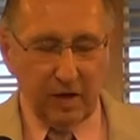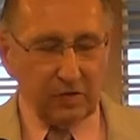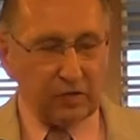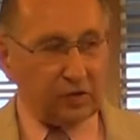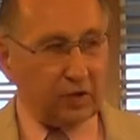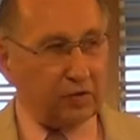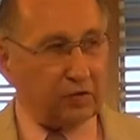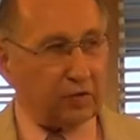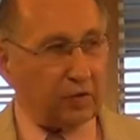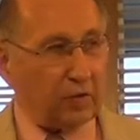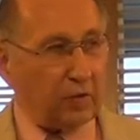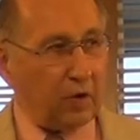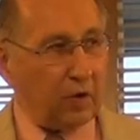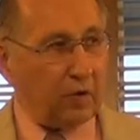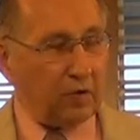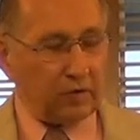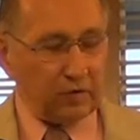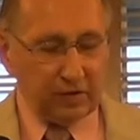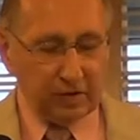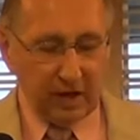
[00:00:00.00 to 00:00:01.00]
Since a
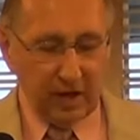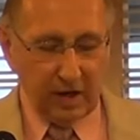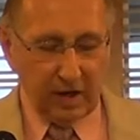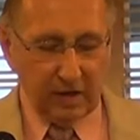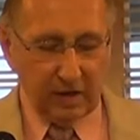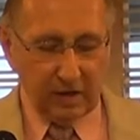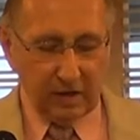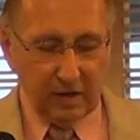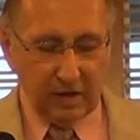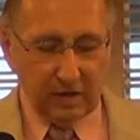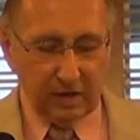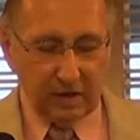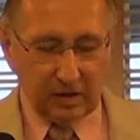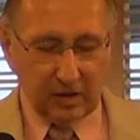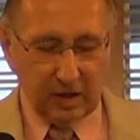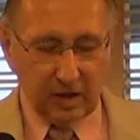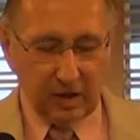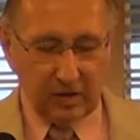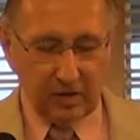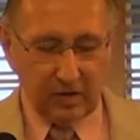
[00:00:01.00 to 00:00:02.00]
road sign
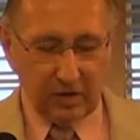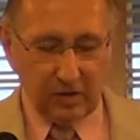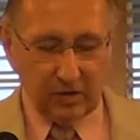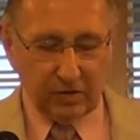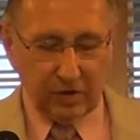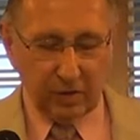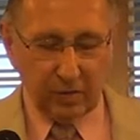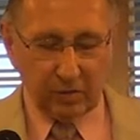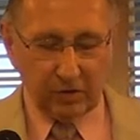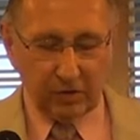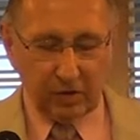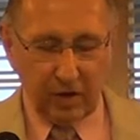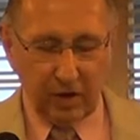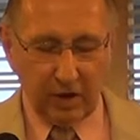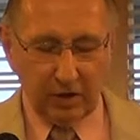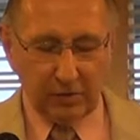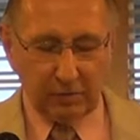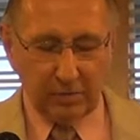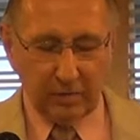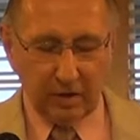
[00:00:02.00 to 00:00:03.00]
indicated that there was a
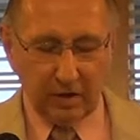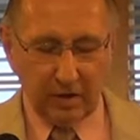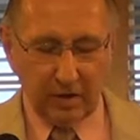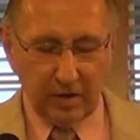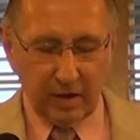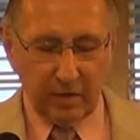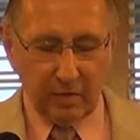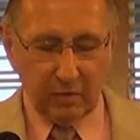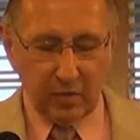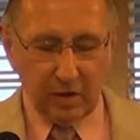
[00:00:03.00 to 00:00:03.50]
hospital there,